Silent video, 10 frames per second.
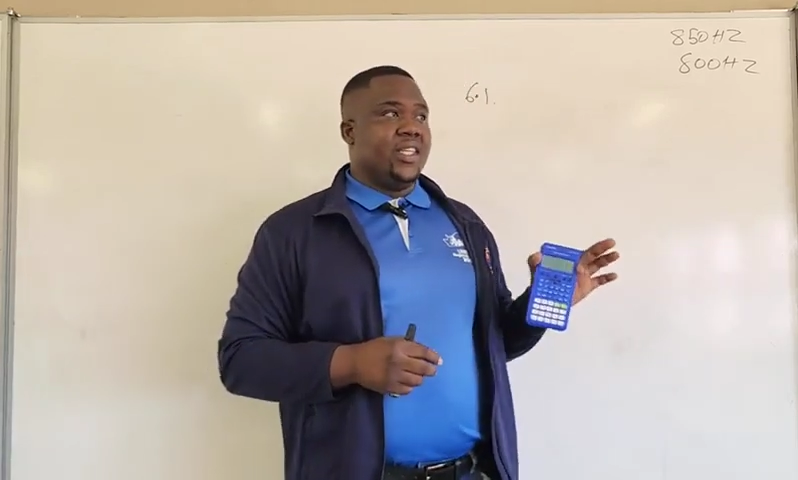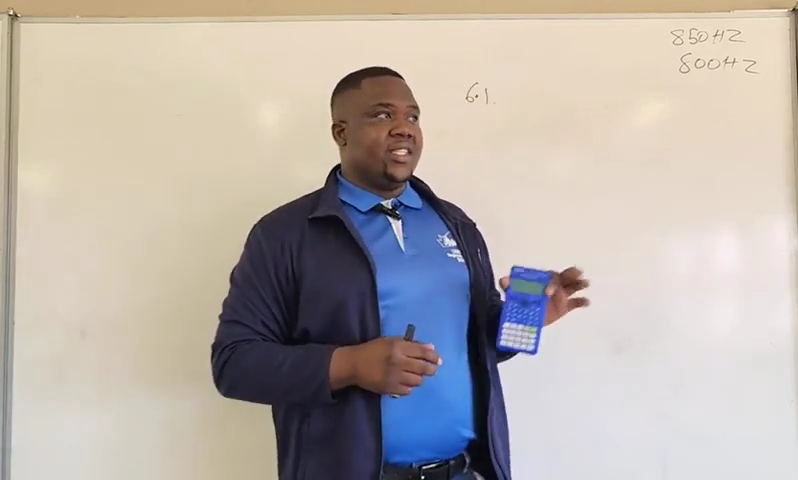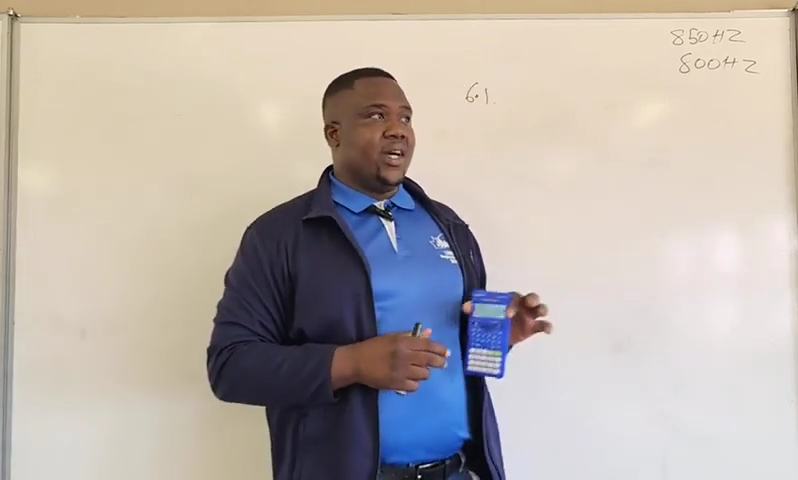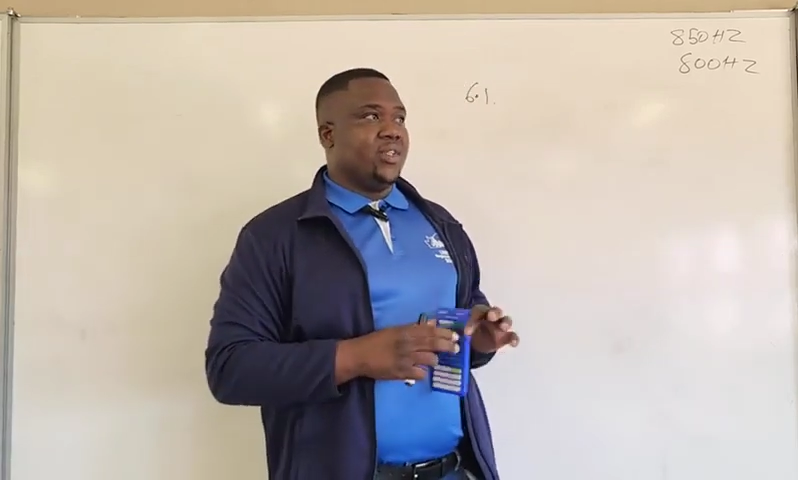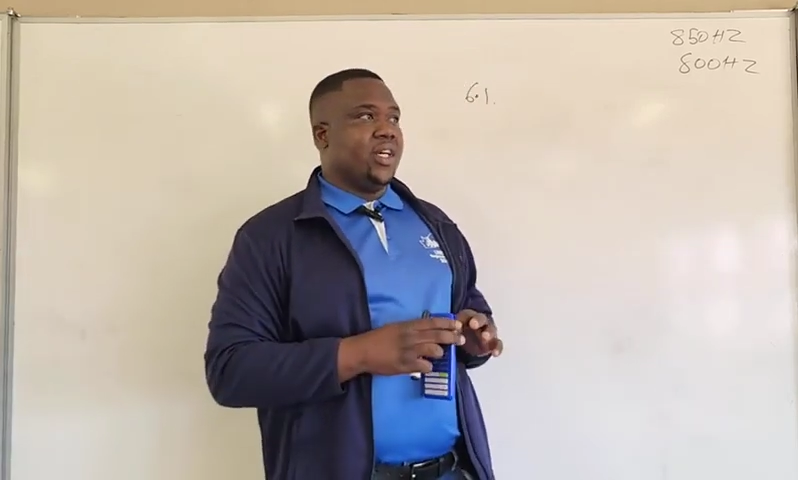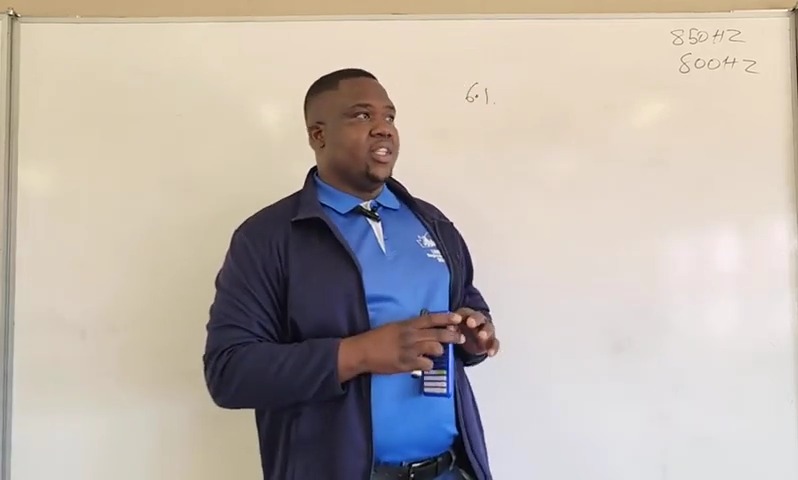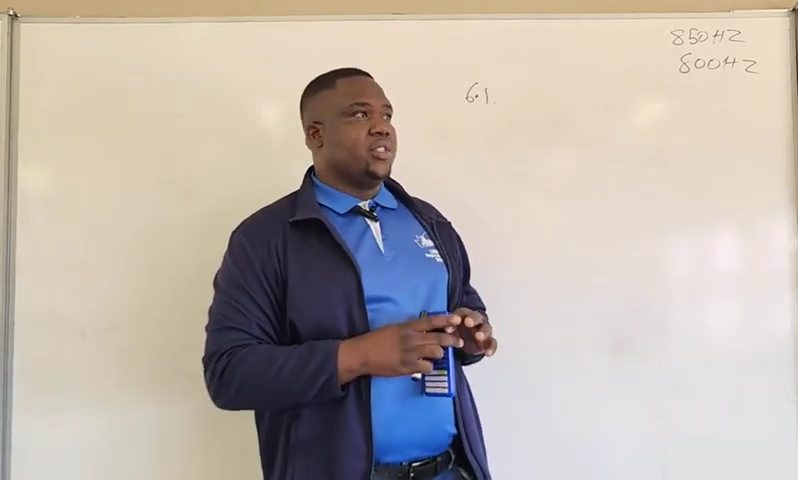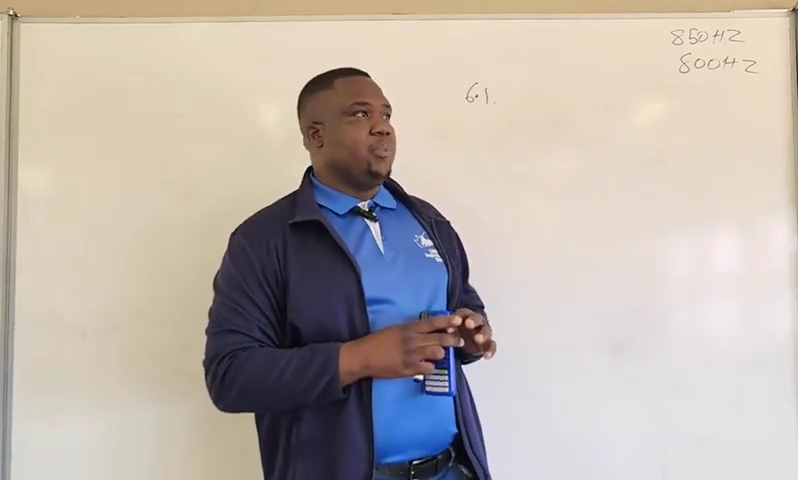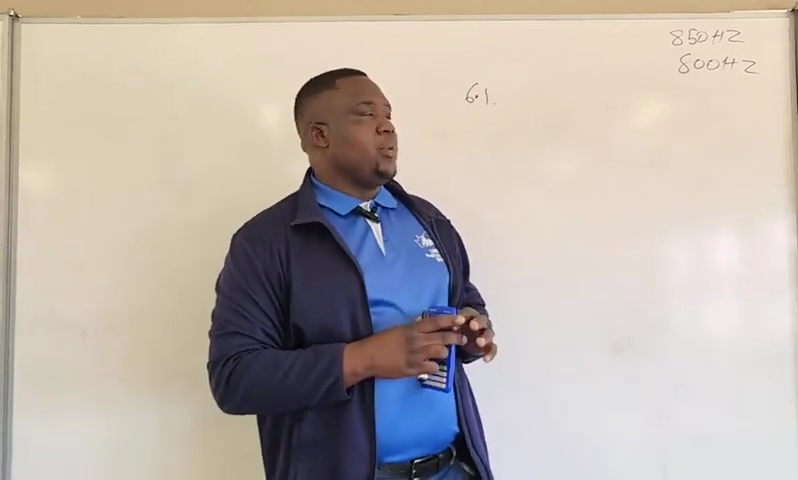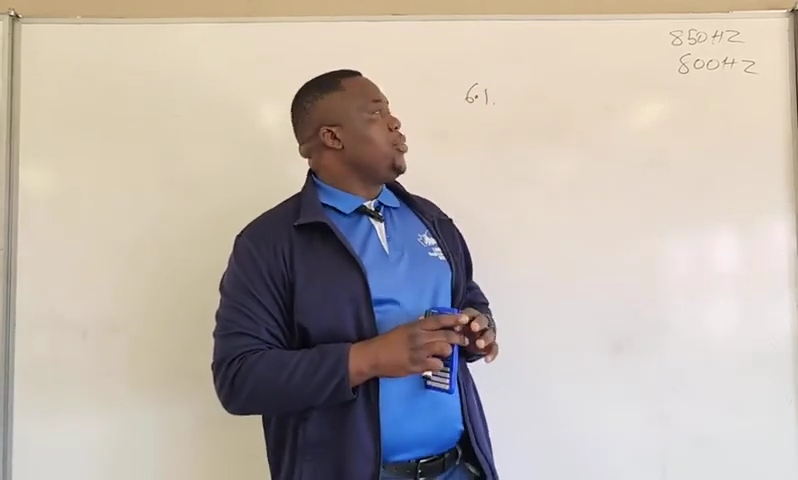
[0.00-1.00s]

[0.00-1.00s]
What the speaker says: the sound that is being